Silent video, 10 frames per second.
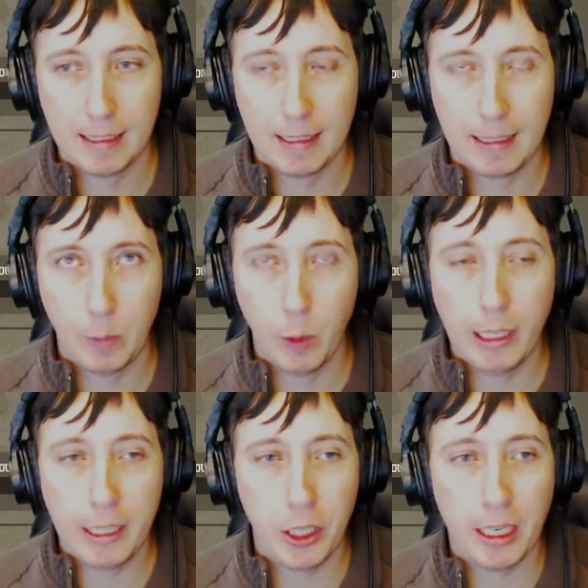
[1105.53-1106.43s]
We'll
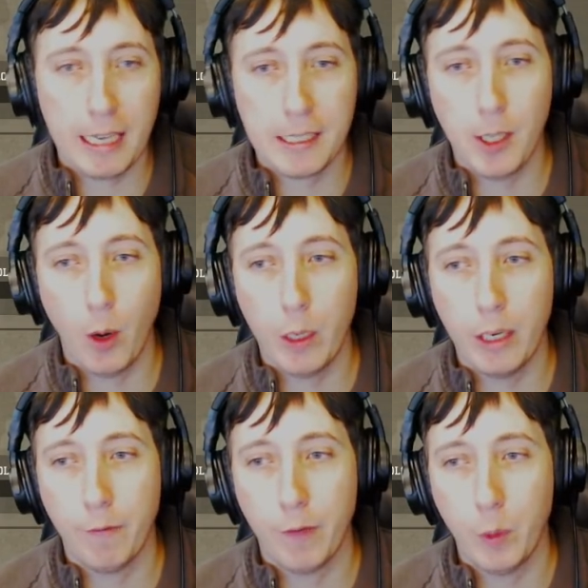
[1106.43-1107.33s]
let you guys know in a
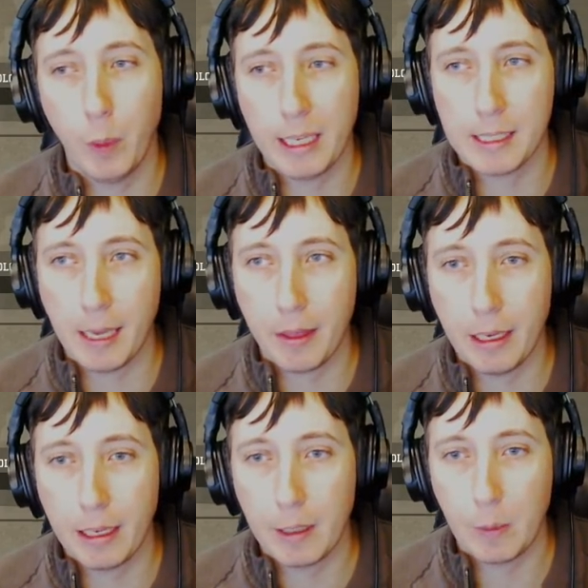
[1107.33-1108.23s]
few weeks, I
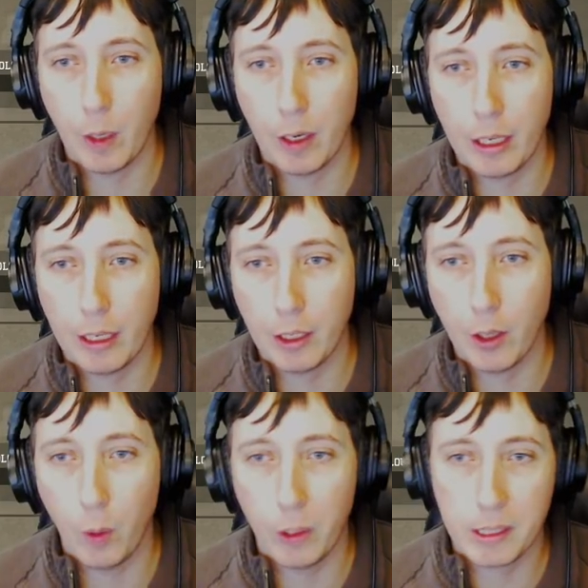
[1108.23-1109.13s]
think, where you can
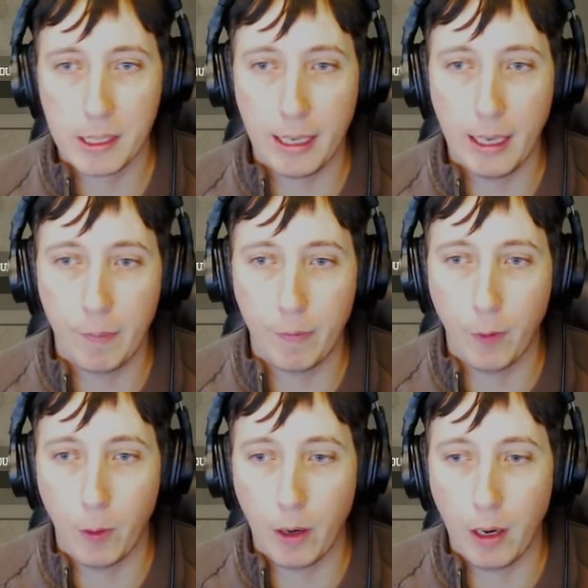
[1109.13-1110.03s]
go and sign up
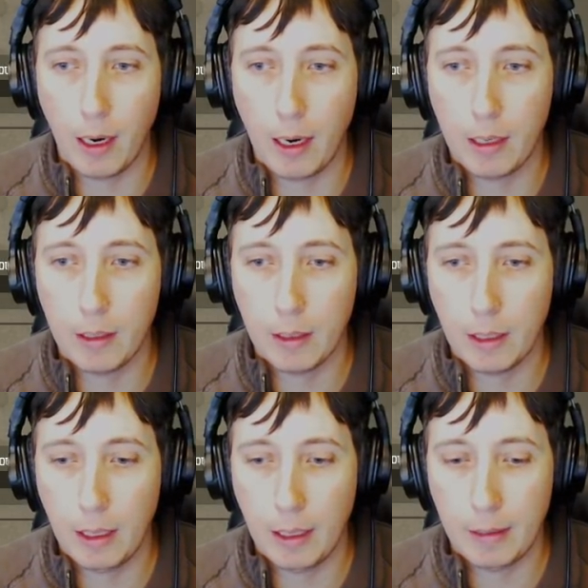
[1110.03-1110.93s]
for our
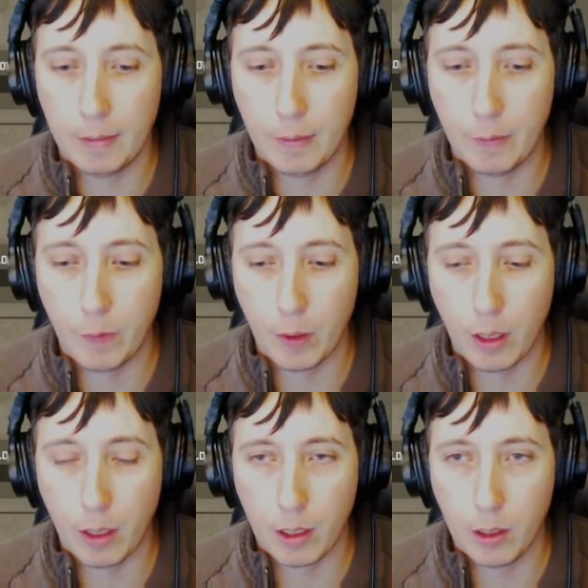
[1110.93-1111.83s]

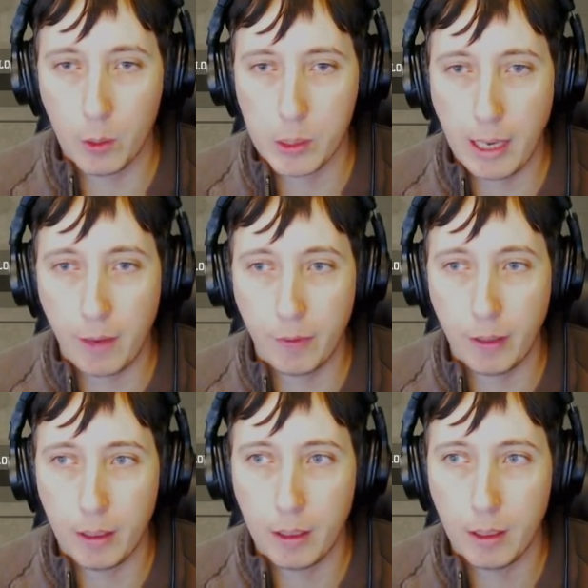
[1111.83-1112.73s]
closed
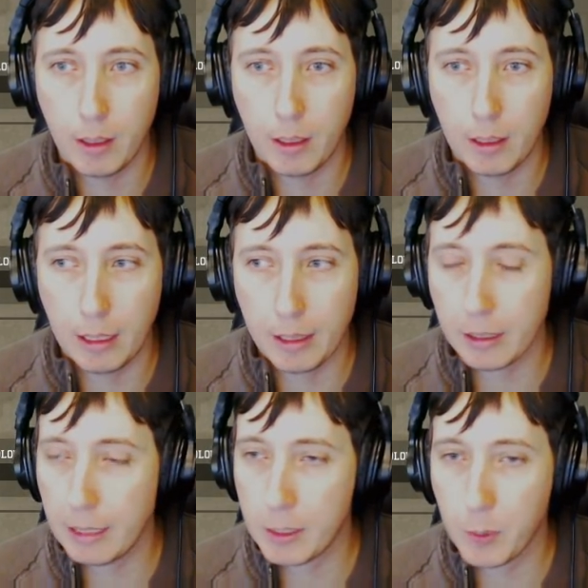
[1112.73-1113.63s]
alpha. I think
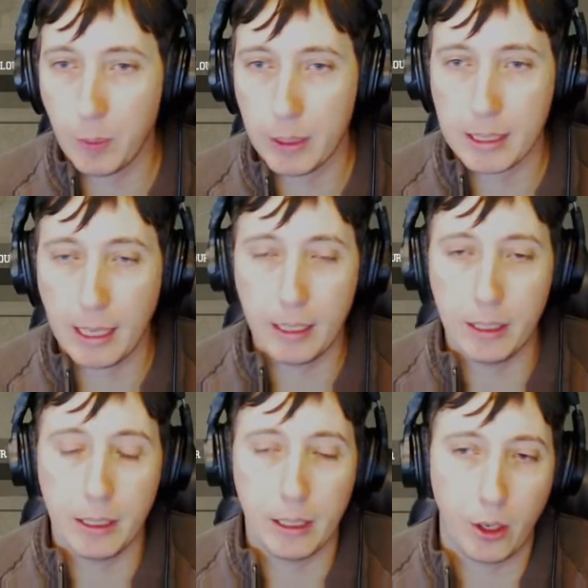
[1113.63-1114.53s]
that's what we said
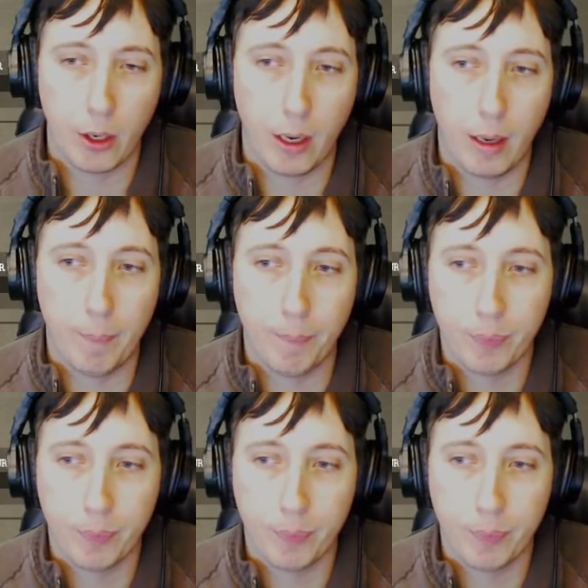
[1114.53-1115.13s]
in our